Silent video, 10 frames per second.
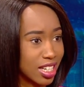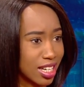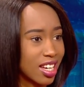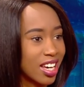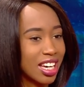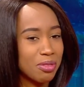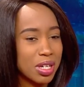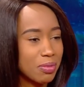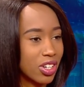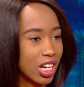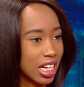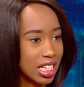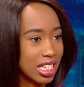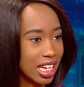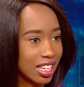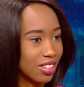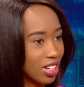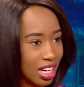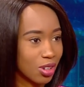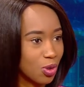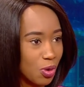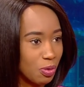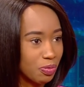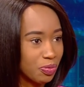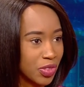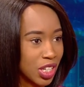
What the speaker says: And it made me realize, like, even at home,